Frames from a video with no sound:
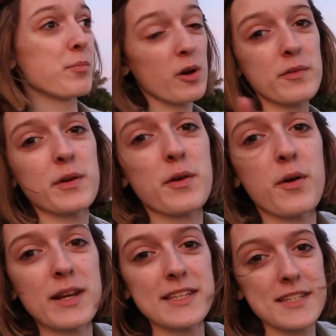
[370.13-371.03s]
movie
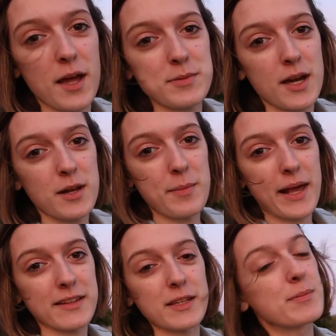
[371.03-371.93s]
recording stopped
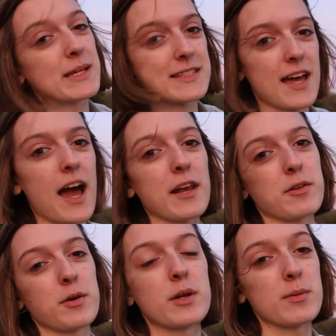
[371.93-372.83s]
automatically because I
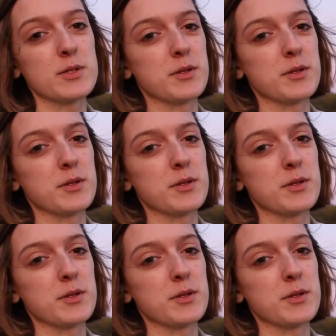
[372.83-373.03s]
don't know what I'm